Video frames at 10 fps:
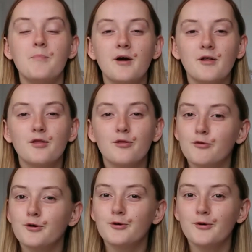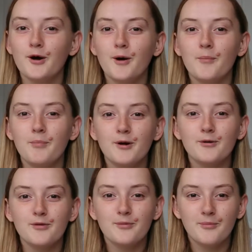burnt through
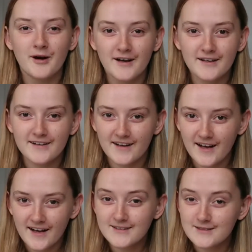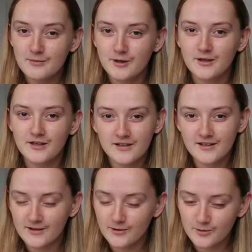both my academic,
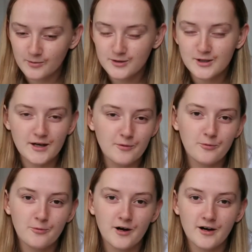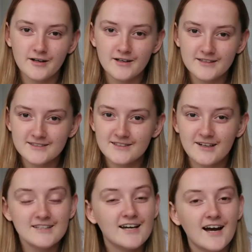almost like work
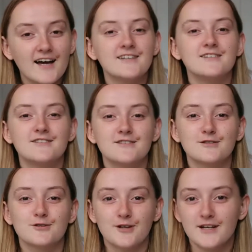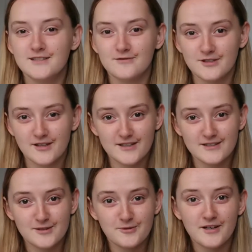side, and creative
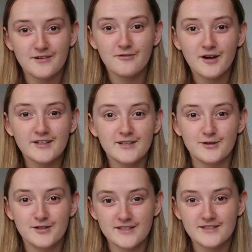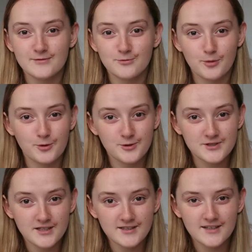side. So when I finally got this report
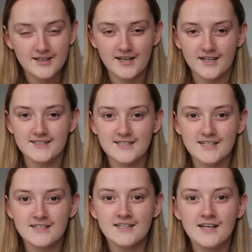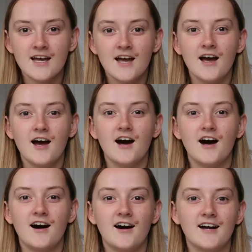done and handed in,
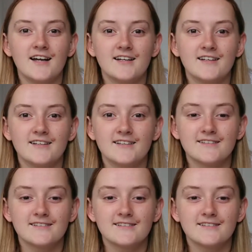I